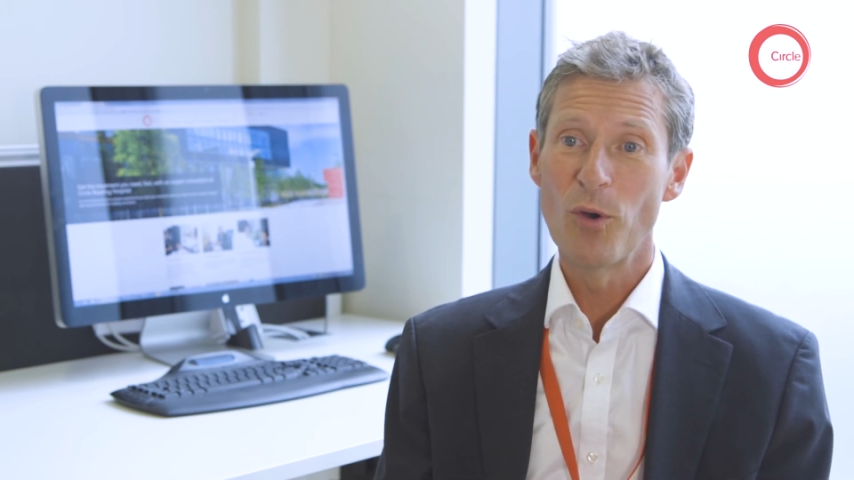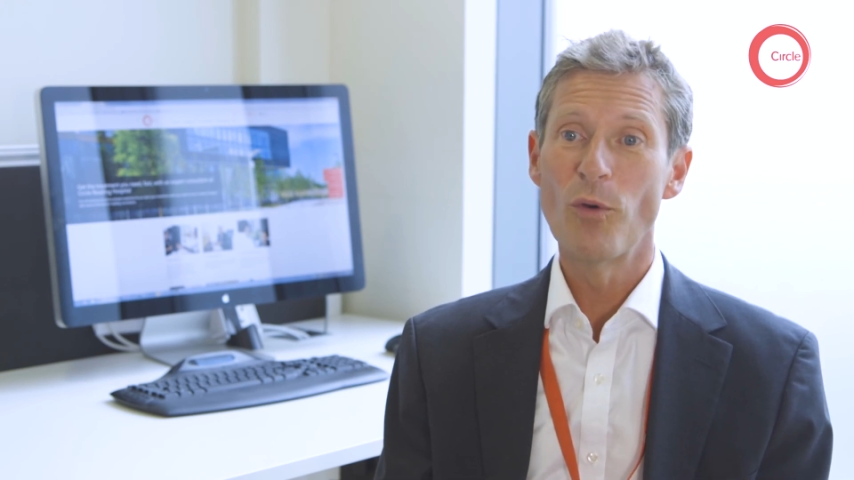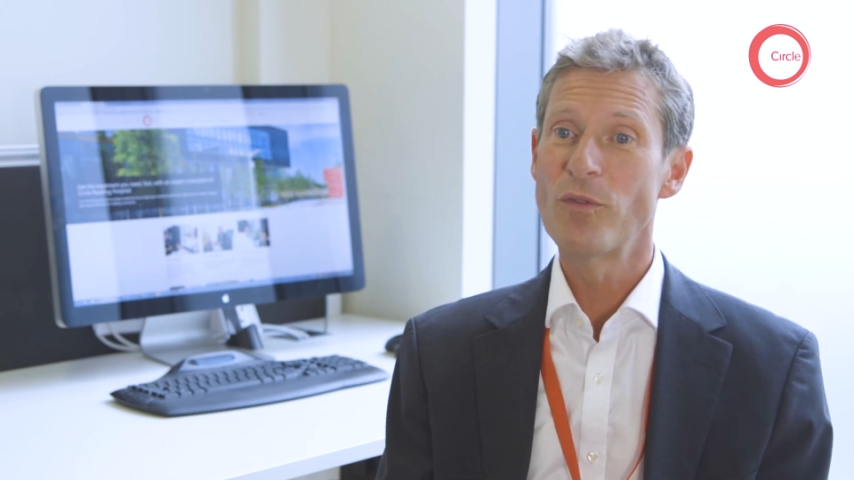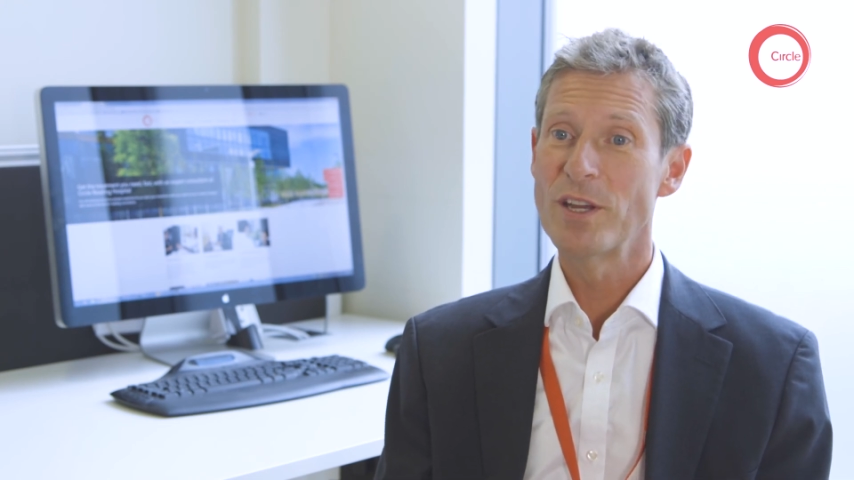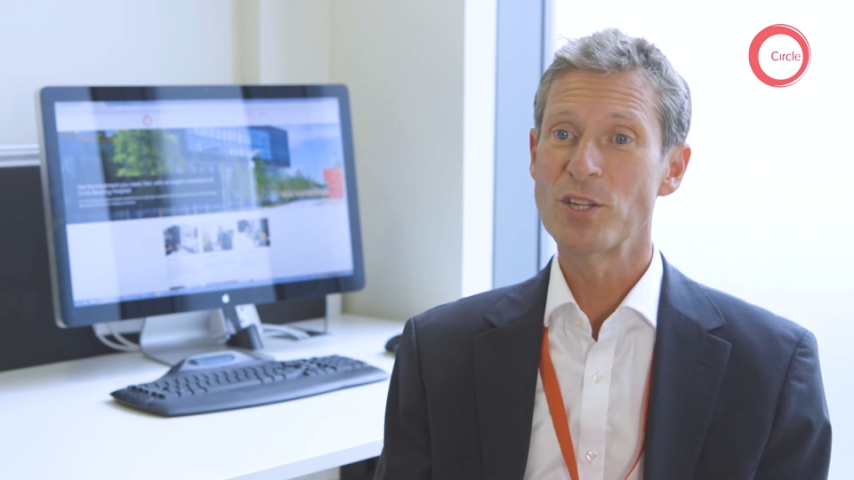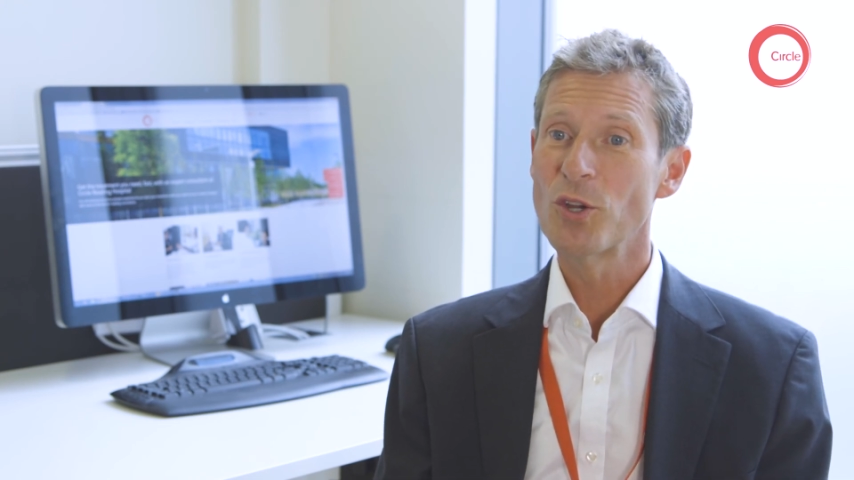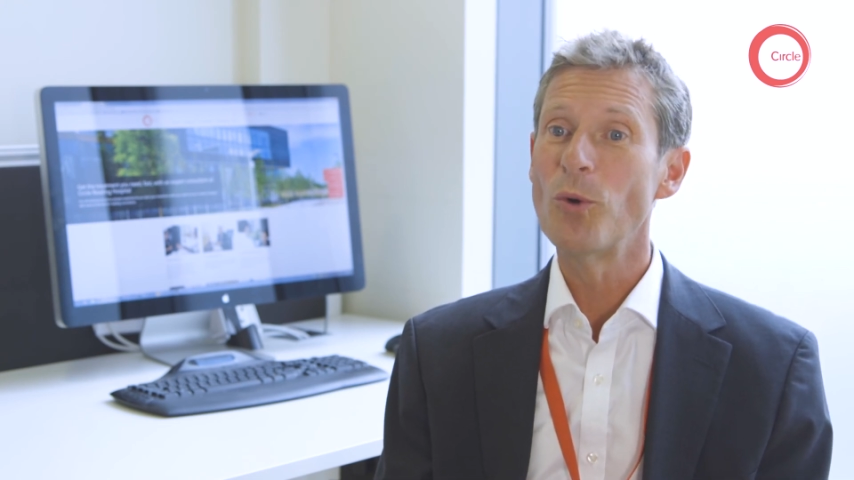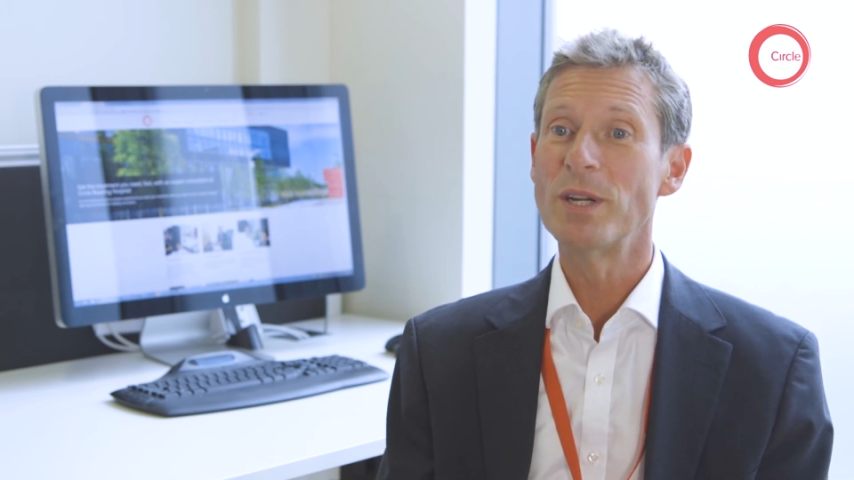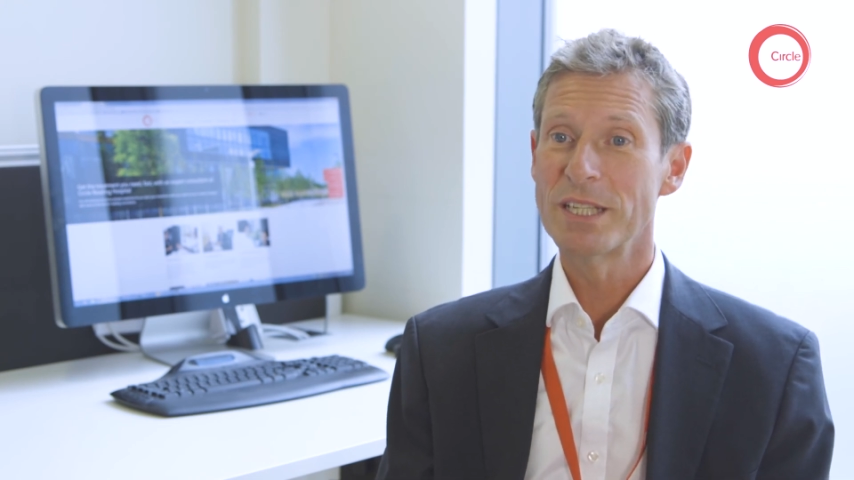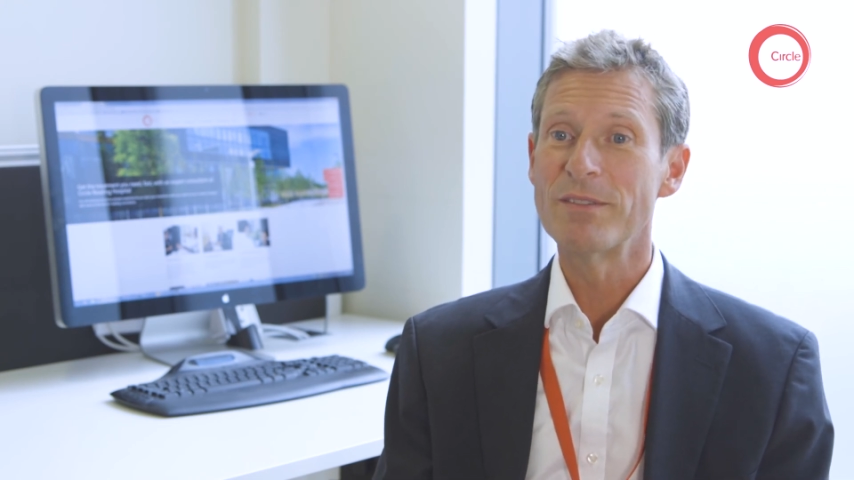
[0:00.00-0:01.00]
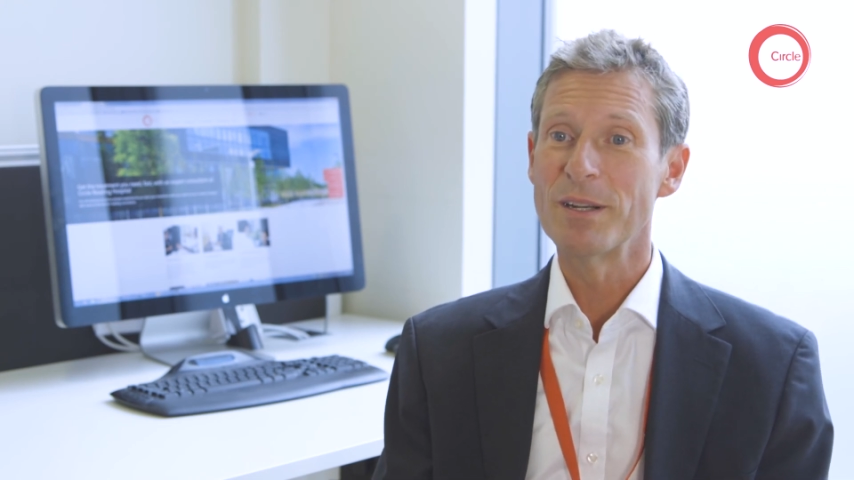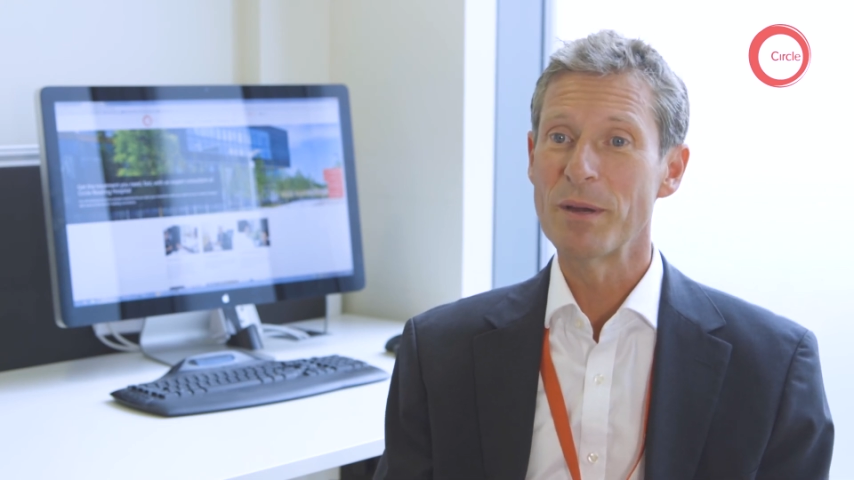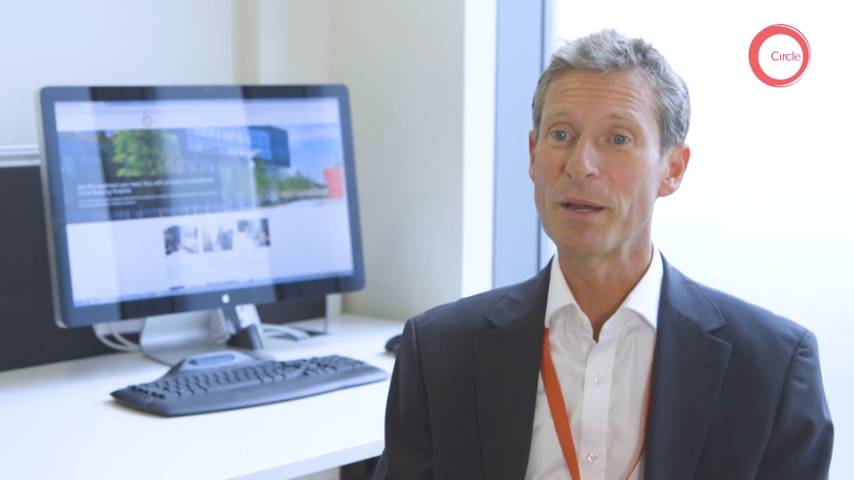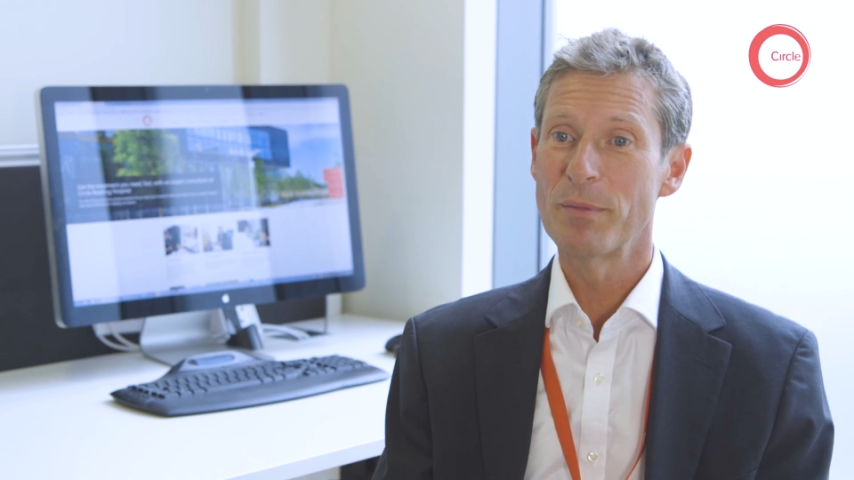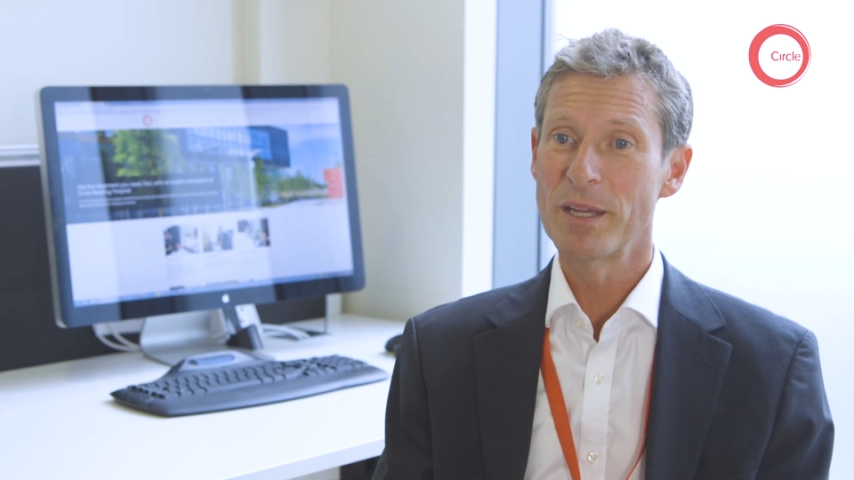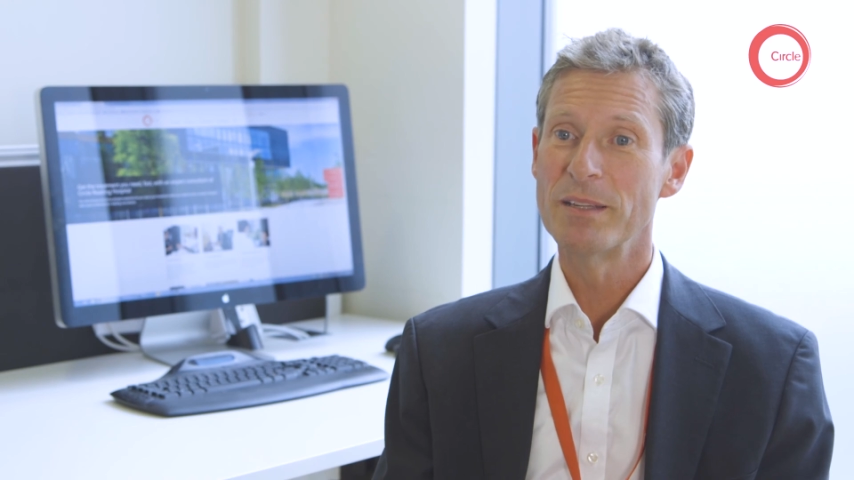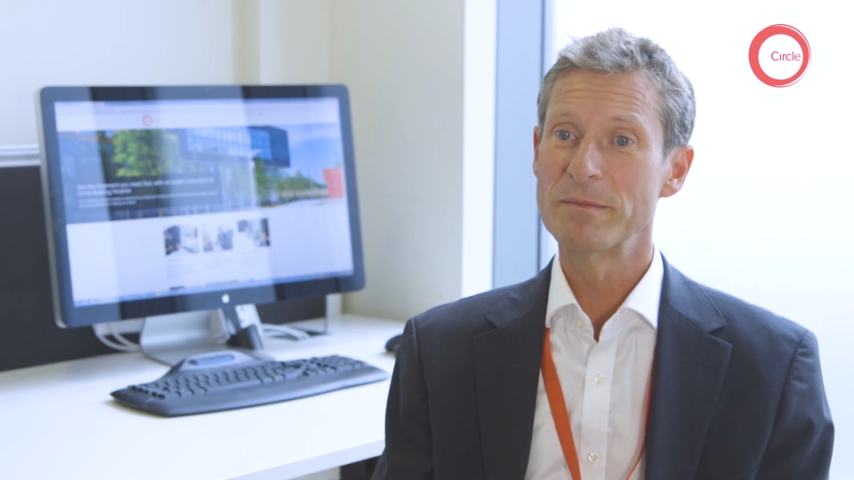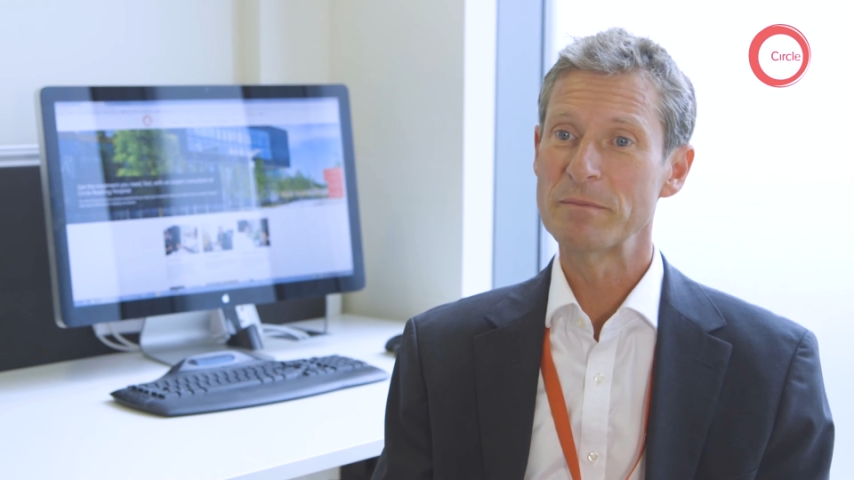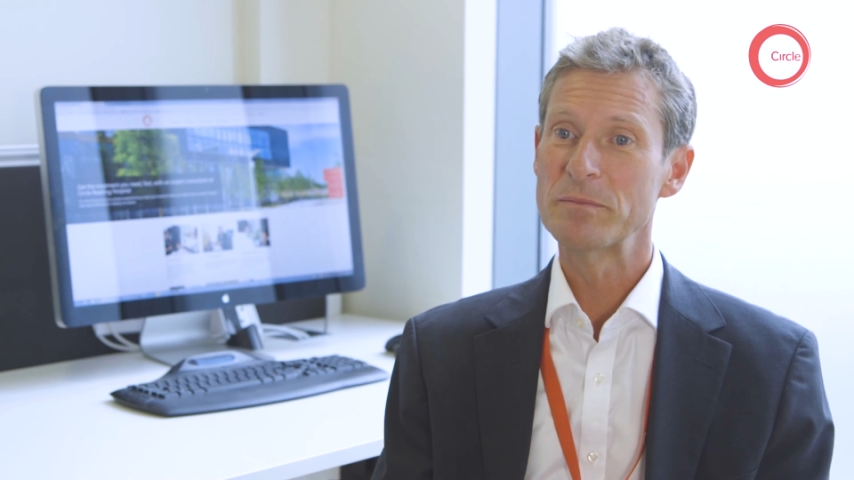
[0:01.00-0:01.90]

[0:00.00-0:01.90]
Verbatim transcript: or fish or whatever it might be.